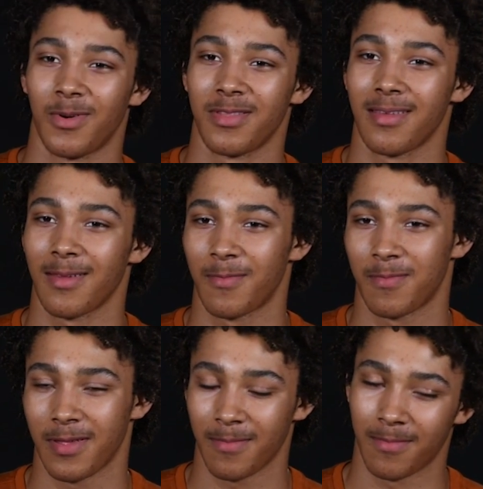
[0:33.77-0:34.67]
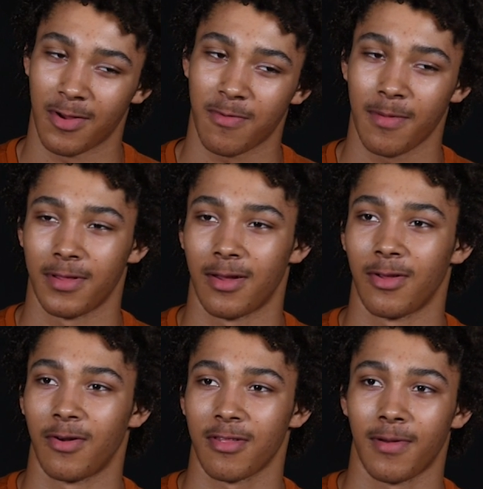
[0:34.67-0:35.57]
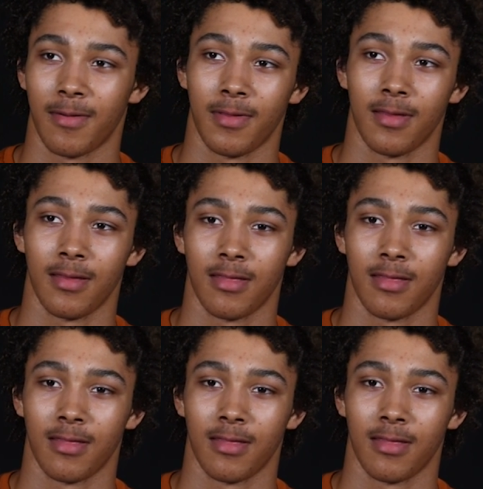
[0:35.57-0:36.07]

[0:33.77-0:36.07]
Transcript: One thing pe most people don't know about me